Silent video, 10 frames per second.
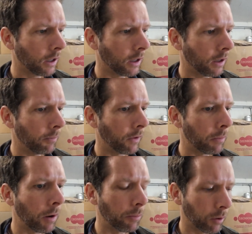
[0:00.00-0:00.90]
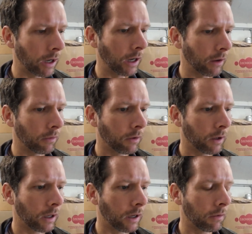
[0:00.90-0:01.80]
about breeding.
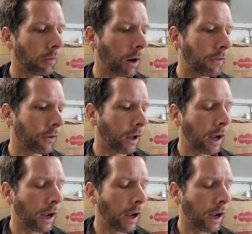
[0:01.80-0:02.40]
And rightfully,